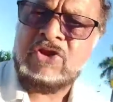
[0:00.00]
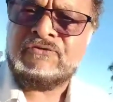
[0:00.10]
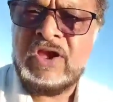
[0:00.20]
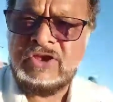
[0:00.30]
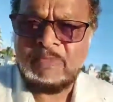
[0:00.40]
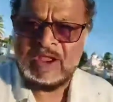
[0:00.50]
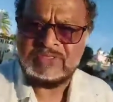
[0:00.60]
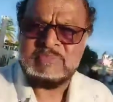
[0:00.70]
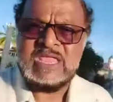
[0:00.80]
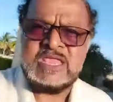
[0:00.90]
Your friend, your
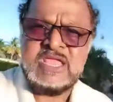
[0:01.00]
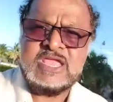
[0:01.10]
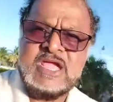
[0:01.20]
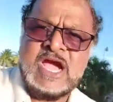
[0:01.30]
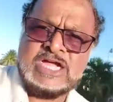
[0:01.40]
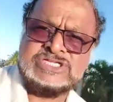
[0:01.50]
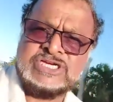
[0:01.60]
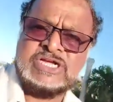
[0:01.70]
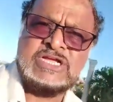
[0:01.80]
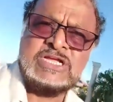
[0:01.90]
brother, me,
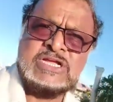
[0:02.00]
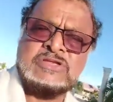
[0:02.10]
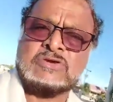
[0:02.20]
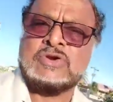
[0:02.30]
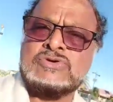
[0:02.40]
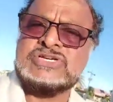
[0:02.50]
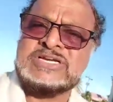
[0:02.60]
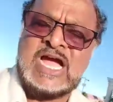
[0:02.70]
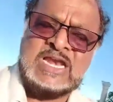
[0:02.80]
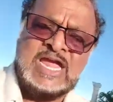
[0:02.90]
Haji, Dr.
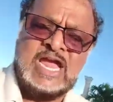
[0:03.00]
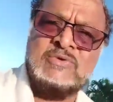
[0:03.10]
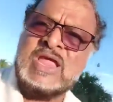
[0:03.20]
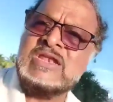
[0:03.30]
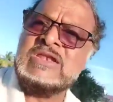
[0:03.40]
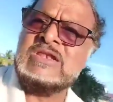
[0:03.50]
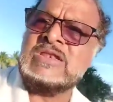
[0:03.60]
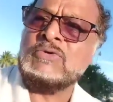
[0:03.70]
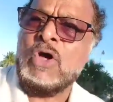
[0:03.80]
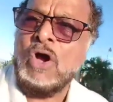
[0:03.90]
Roshan Khan, here
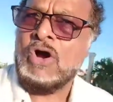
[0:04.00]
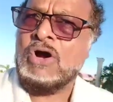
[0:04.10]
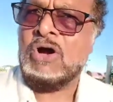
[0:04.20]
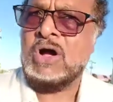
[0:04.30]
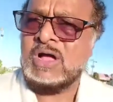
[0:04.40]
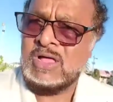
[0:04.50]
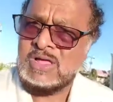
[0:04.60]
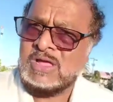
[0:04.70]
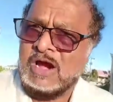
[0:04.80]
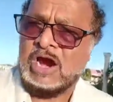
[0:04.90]
in the raw.
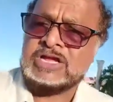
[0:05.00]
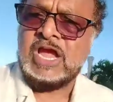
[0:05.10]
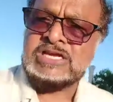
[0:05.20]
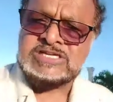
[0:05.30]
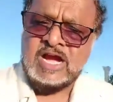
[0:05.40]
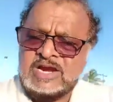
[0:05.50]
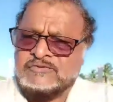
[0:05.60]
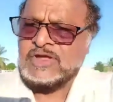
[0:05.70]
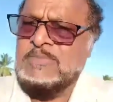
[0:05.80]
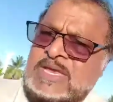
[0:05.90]
RKs
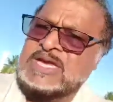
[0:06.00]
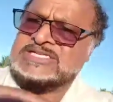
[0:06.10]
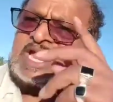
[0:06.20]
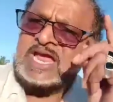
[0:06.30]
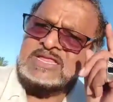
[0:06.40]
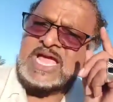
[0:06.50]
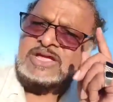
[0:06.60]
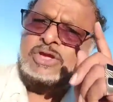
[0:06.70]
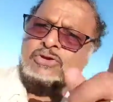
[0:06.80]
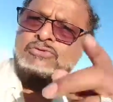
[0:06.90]
Guyana Free Media saying
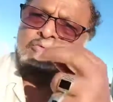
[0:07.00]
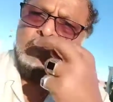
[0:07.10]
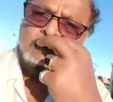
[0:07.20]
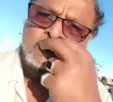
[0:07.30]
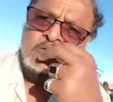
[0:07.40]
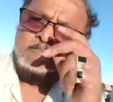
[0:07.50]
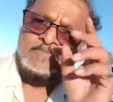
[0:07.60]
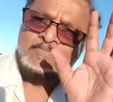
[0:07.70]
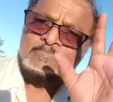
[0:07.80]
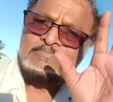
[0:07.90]
thank you.
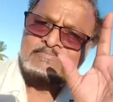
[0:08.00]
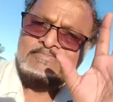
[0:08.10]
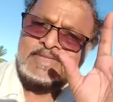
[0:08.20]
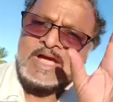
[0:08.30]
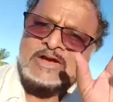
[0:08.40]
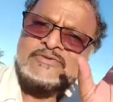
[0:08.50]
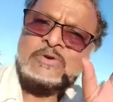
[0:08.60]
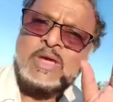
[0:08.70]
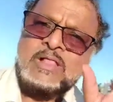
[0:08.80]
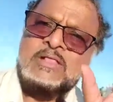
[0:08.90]
And
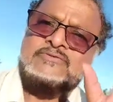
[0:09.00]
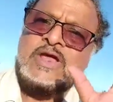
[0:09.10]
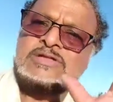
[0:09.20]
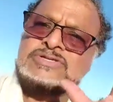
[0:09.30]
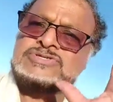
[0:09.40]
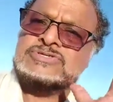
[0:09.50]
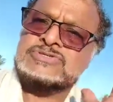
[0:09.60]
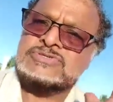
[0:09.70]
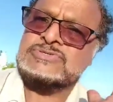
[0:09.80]
farewell, friends.